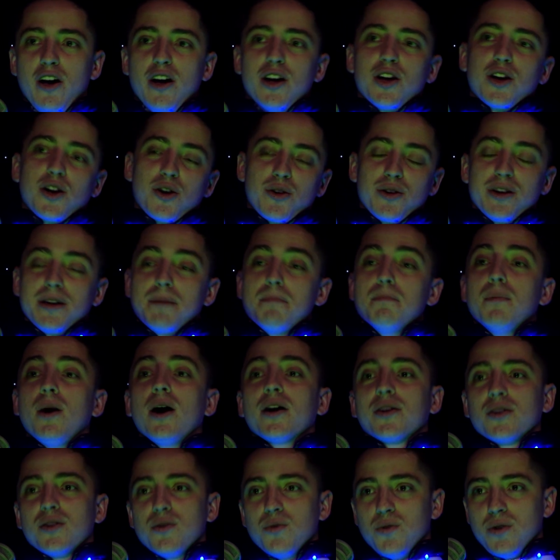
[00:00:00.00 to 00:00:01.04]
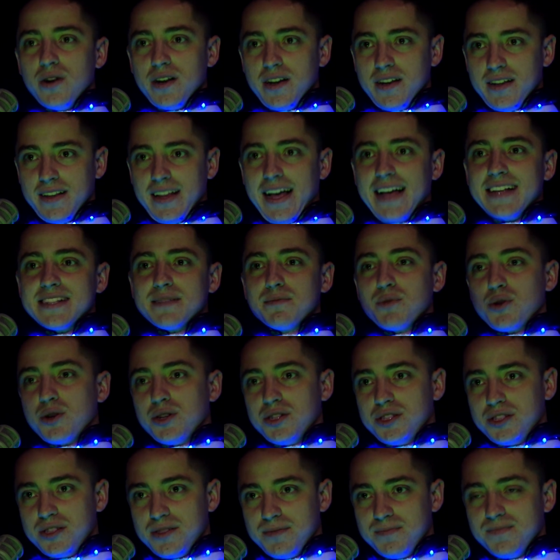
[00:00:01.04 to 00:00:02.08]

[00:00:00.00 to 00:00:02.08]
a current modern one that has emerged.